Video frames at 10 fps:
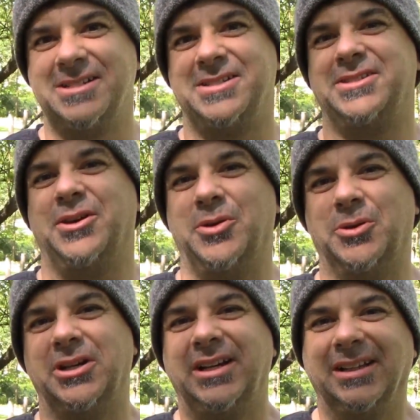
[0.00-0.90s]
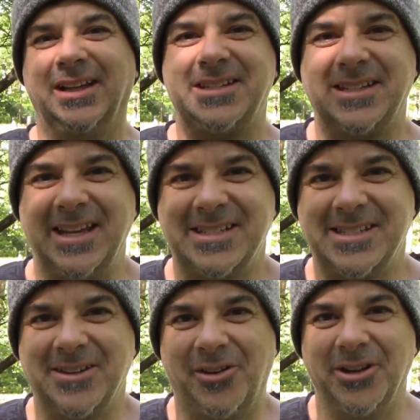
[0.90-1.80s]
So let's get
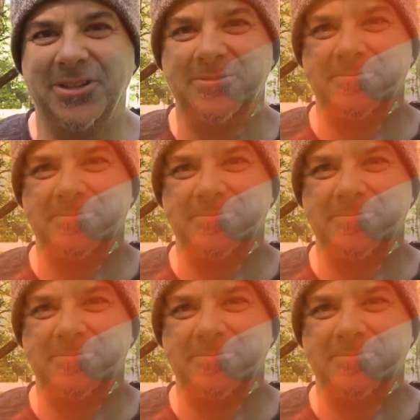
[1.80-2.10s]
started.